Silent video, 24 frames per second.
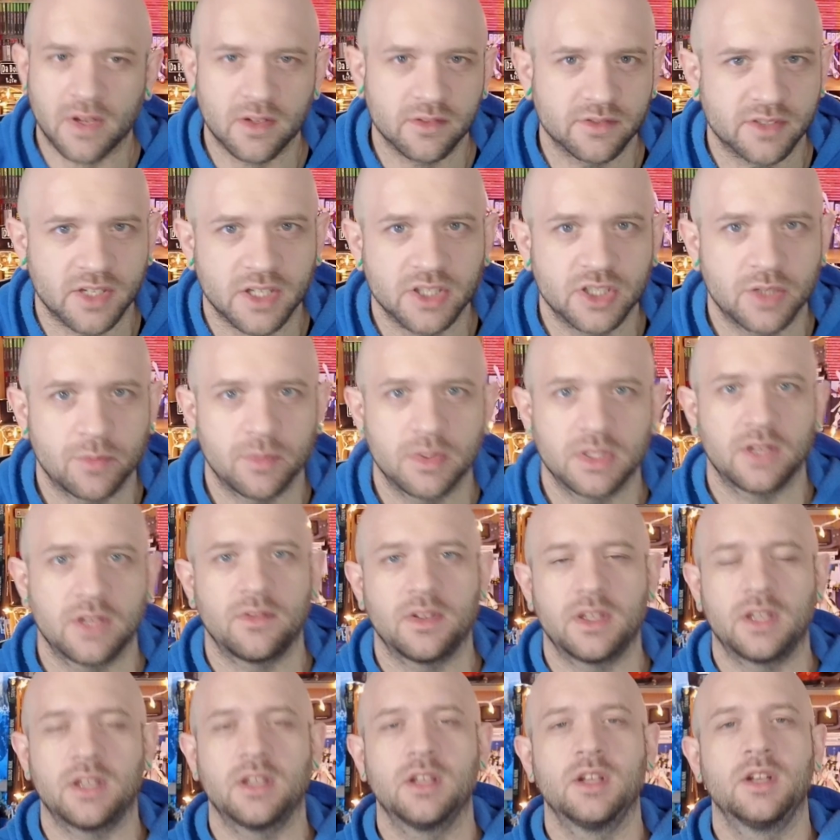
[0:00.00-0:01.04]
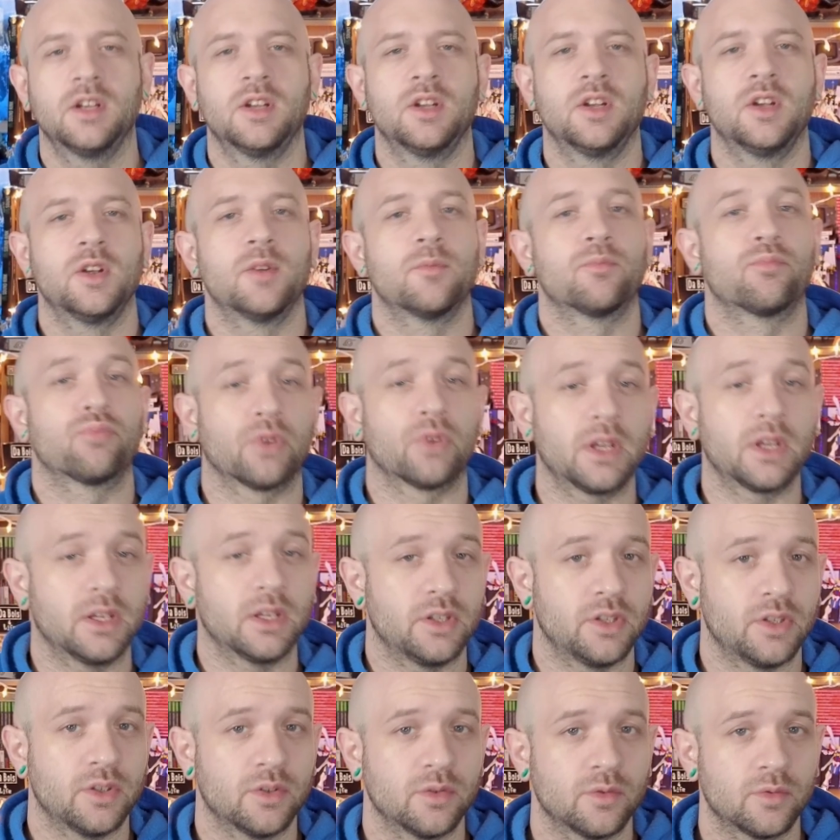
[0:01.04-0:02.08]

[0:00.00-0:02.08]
St. Jimmy TV, bringing you